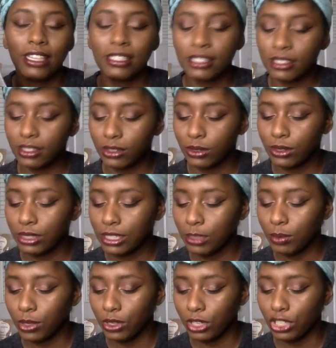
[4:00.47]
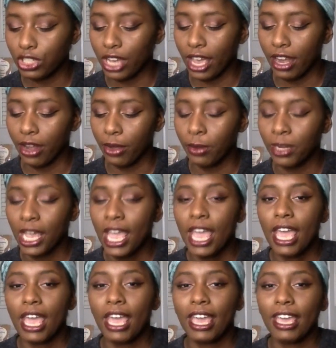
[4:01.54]
this is a Luxie Beauty shadow,
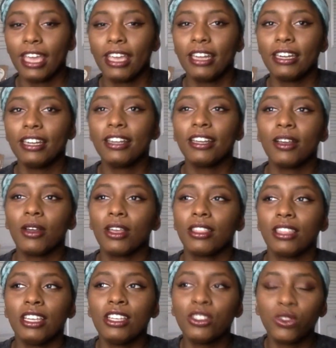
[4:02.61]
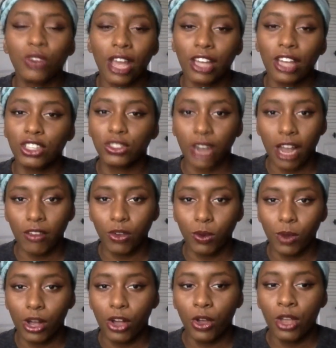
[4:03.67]
and these do not travel
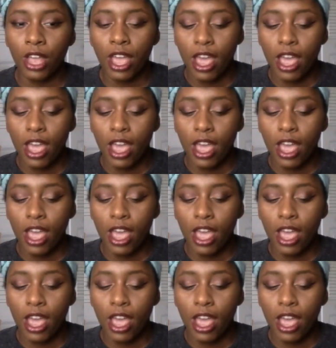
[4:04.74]
well.